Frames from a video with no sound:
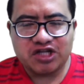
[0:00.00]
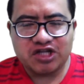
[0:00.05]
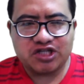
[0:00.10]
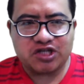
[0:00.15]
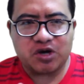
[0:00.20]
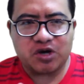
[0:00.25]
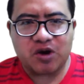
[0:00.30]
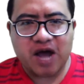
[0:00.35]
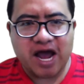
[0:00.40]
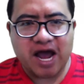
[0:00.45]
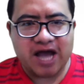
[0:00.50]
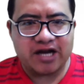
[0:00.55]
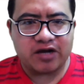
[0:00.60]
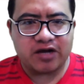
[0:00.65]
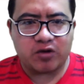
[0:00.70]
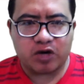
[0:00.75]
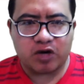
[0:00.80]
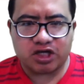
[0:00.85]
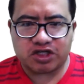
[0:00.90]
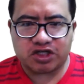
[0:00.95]
So
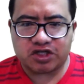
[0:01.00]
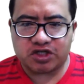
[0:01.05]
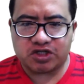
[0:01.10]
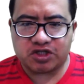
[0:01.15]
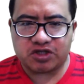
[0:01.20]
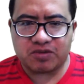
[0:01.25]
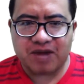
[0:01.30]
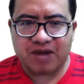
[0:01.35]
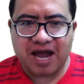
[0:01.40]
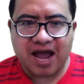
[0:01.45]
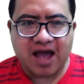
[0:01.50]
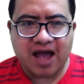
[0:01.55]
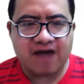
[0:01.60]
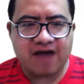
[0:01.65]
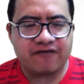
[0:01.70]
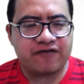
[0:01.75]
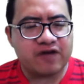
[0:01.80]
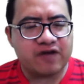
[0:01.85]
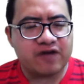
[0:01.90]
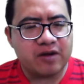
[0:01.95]
any questions you might
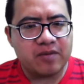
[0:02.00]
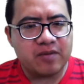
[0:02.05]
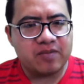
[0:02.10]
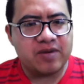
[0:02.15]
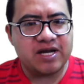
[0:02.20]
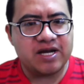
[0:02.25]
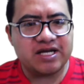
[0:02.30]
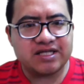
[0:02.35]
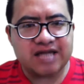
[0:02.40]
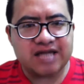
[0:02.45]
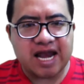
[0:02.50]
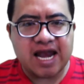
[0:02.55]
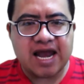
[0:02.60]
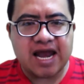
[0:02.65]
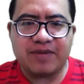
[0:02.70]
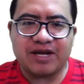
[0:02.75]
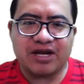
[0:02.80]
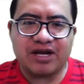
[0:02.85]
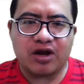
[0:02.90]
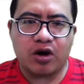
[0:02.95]
have, please
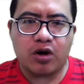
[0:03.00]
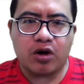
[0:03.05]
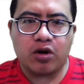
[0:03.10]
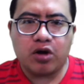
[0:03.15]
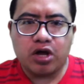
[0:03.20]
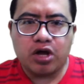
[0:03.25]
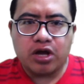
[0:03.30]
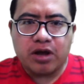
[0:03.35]
let me know